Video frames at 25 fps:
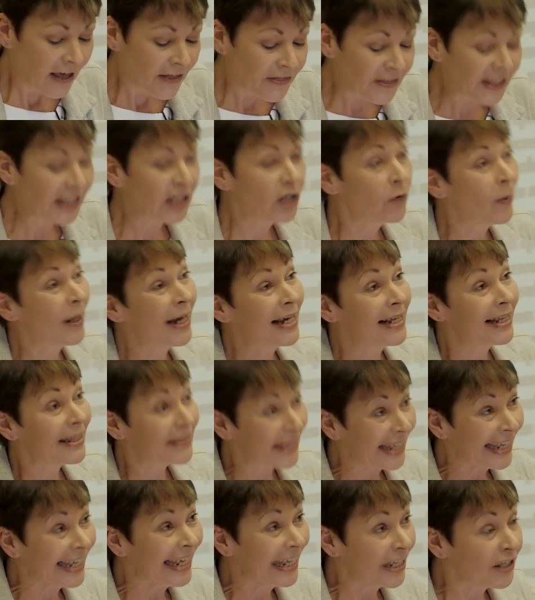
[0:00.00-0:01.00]
The EU,
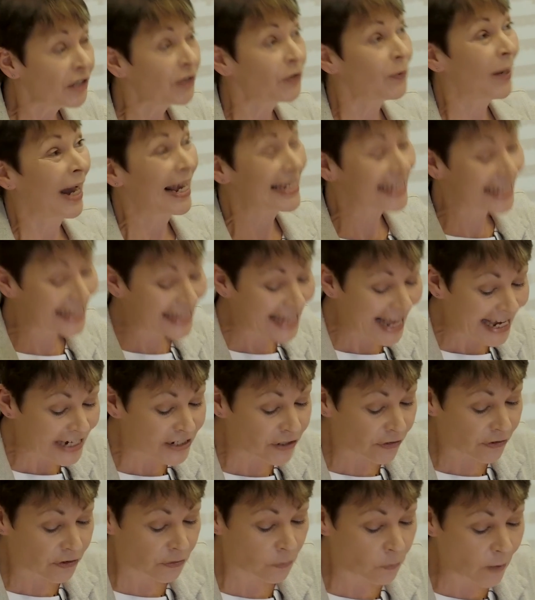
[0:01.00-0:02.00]
the EU, has led
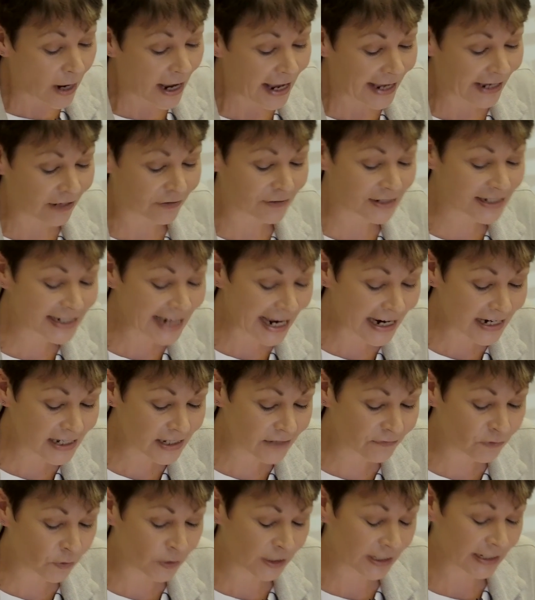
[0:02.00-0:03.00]
the way on tax
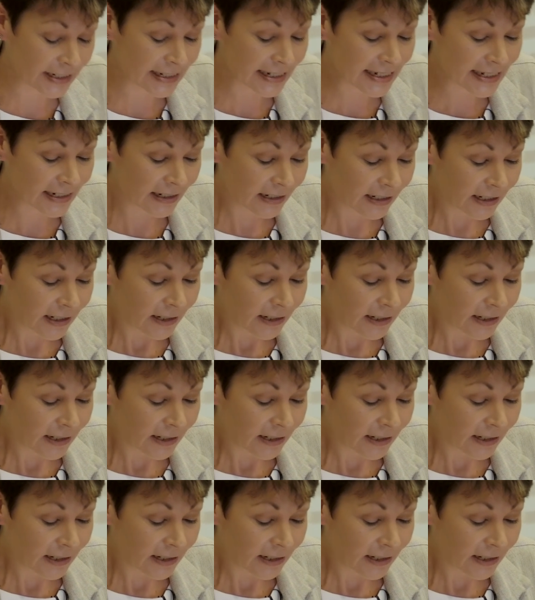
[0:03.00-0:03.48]
avoidance